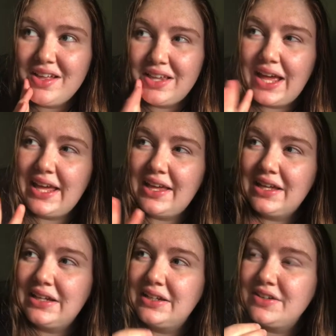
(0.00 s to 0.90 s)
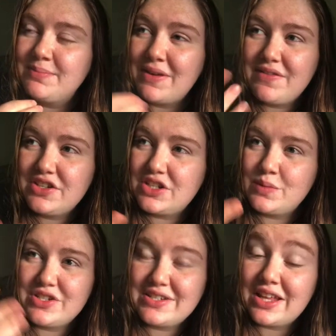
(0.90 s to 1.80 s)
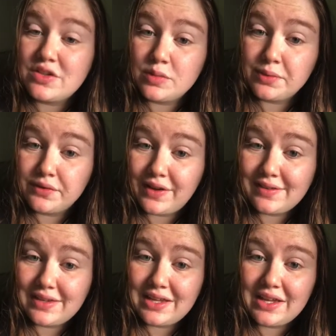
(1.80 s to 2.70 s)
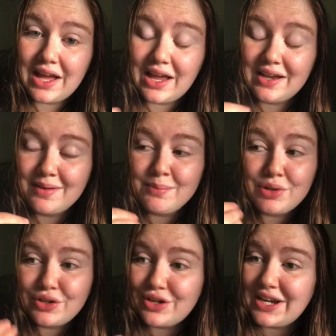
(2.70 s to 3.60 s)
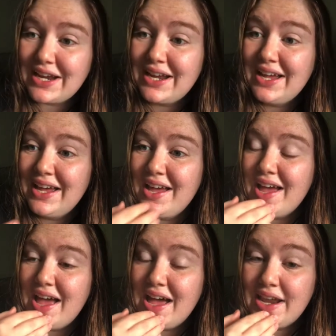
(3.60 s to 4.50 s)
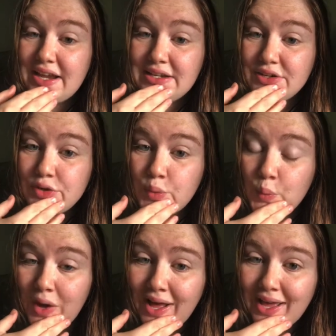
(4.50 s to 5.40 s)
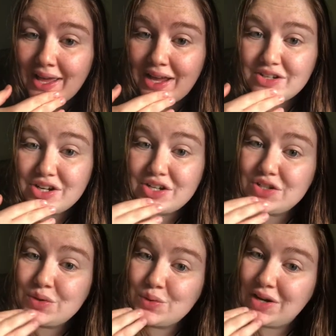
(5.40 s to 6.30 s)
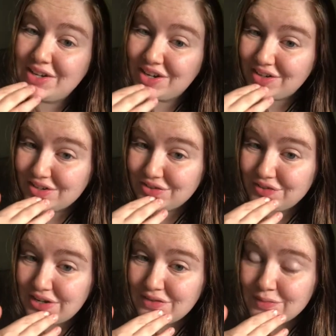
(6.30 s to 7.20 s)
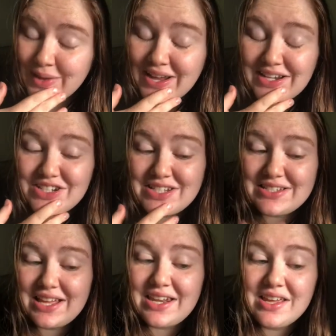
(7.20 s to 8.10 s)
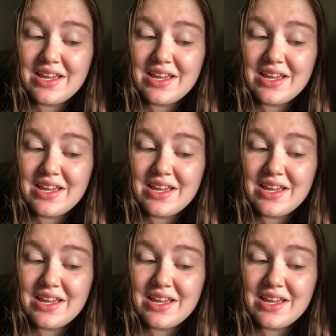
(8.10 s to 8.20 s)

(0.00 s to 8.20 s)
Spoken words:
like my vision would just get super fuzzy and blurry, and I didn't know why. I talked to a nurse friend of mine, and she said